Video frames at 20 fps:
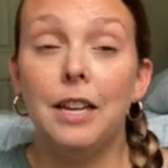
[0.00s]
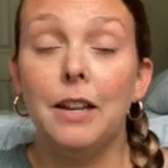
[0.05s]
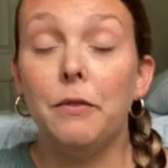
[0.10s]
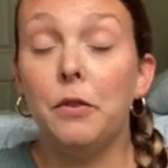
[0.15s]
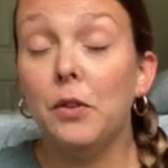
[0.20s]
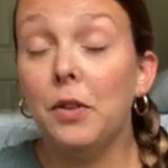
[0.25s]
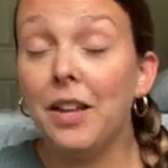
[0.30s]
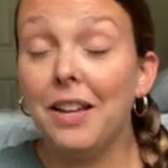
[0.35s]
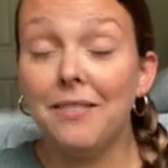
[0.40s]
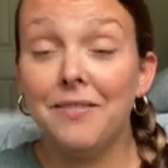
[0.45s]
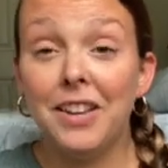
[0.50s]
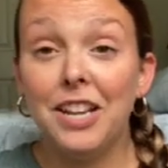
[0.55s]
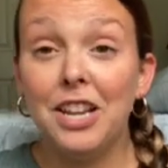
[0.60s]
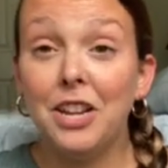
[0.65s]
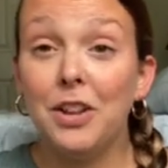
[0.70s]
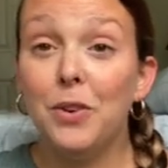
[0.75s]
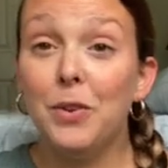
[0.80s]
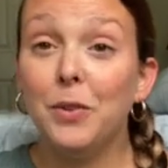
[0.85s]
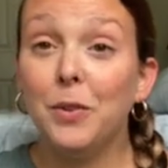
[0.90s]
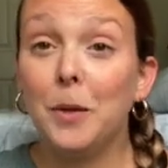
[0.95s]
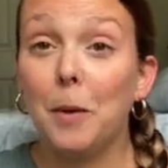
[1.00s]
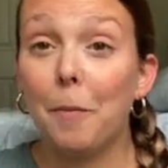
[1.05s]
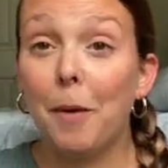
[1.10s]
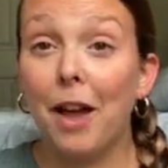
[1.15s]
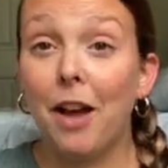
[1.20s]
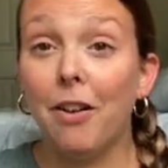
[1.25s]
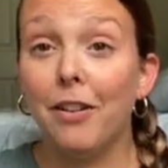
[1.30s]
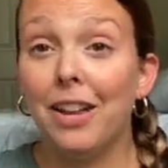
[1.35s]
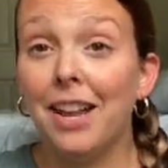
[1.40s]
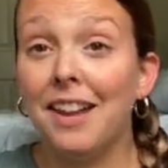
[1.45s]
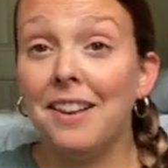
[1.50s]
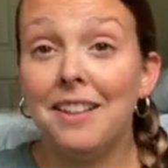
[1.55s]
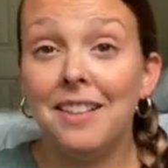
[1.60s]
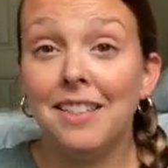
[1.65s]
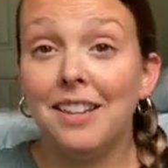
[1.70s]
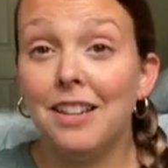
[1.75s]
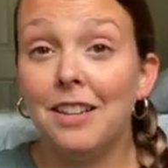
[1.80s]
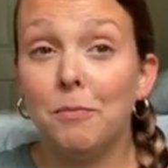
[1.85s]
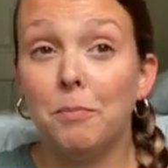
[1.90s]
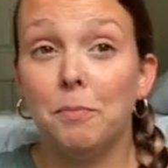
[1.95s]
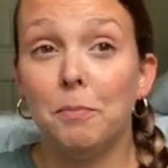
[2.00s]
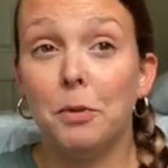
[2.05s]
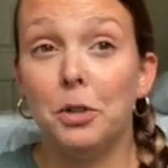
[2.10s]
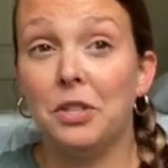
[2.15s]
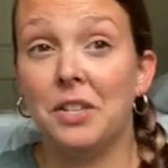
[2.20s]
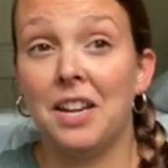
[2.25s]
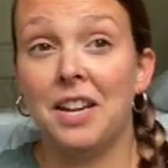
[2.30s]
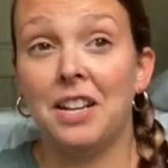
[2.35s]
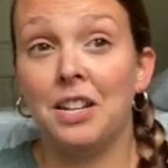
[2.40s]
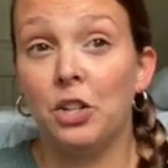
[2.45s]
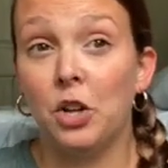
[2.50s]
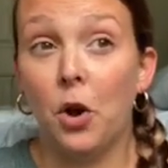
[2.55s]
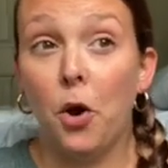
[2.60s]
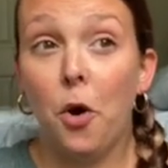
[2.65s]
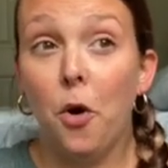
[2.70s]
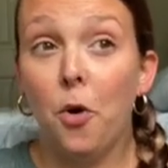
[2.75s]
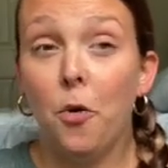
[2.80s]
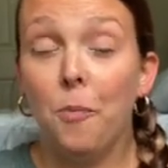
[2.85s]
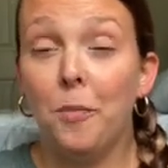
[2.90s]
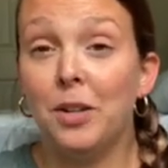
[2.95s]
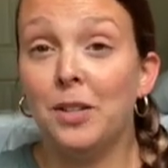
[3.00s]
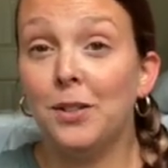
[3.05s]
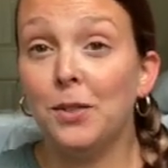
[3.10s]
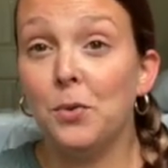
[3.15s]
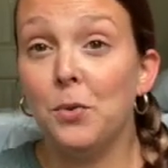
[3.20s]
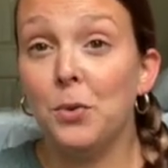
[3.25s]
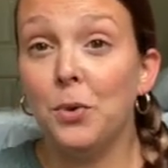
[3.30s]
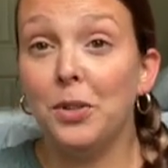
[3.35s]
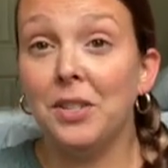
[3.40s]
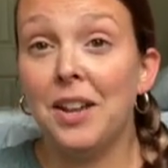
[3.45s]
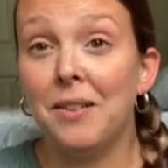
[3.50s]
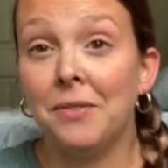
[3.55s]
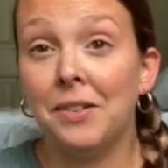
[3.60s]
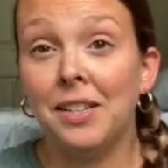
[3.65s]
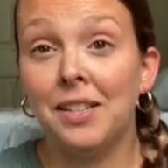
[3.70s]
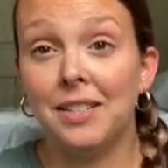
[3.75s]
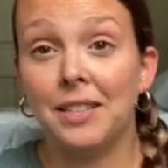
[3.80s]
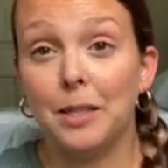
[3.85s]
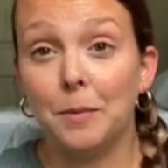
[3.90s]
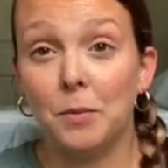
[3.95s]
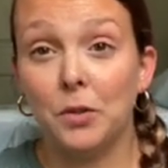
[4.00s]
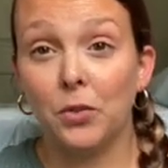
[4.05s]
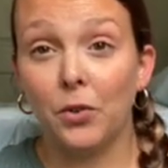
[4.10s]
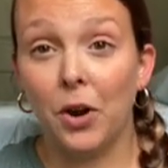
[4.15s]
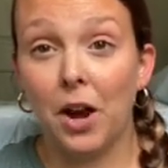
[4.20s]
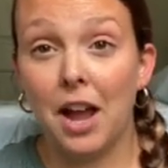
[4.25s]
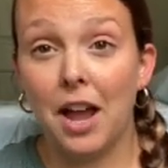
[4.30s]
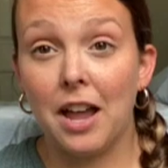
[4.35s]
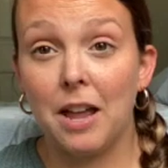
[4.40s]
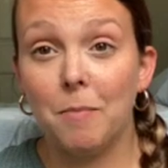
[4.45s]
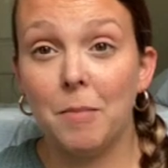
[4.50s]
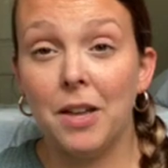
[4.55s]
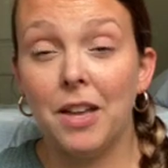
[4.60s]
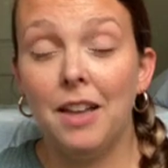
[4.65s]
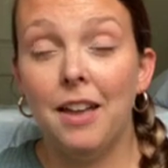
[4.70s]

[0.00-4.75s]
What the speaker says: If you like videos about anything pertaining to home and school, definitely subscribe.